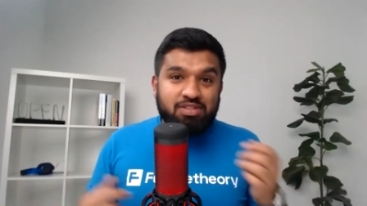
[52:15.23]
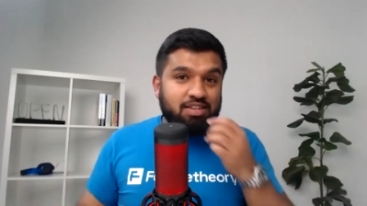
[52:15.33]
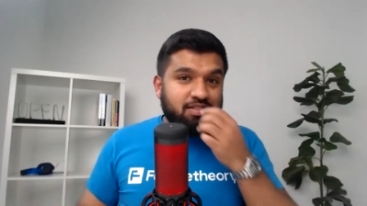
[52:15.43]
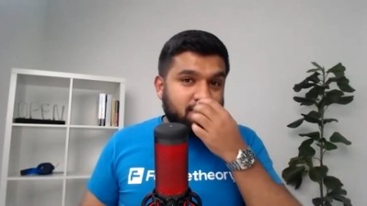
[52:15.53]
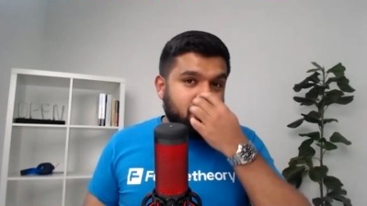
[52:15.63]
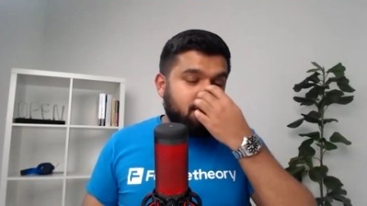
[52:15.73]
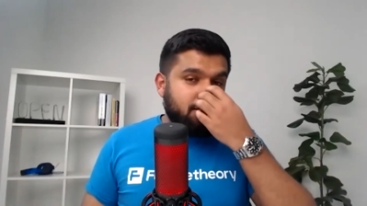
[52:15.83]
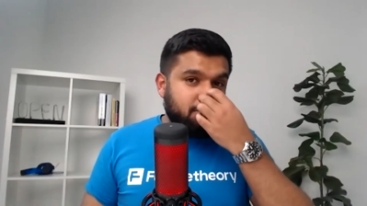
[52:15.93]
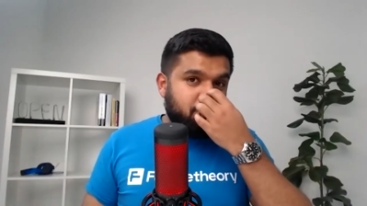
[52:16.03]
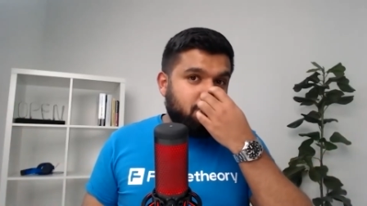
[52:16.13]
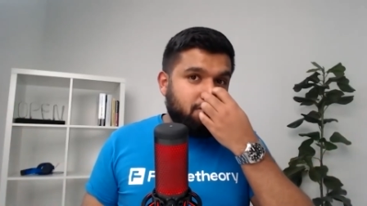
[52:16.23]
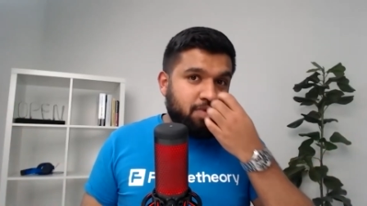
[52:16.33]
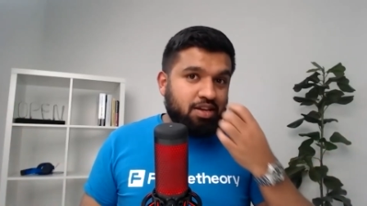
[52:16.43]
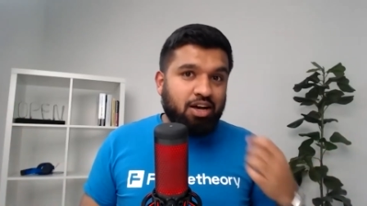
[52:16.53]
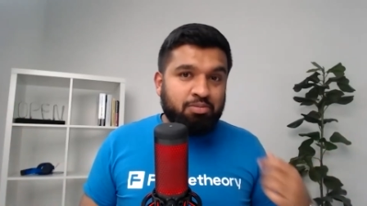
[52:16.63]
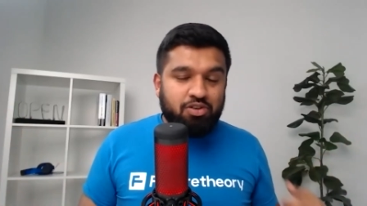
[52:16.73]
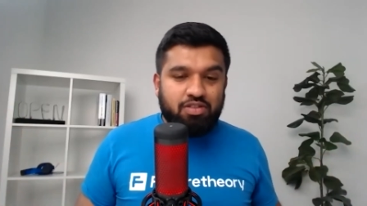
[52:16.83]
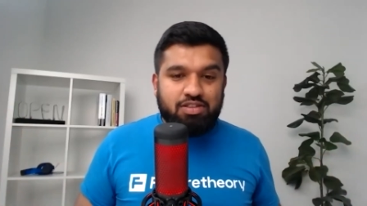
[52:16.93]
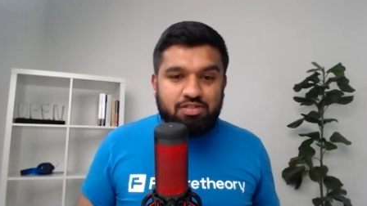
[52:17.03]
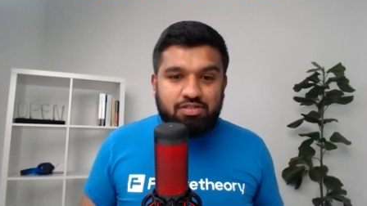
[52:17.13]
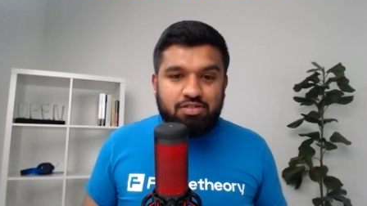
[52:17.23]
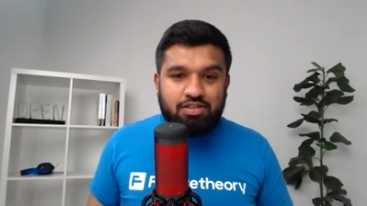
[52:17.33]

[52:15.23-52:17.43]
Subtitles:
That's a pretty big number, and that's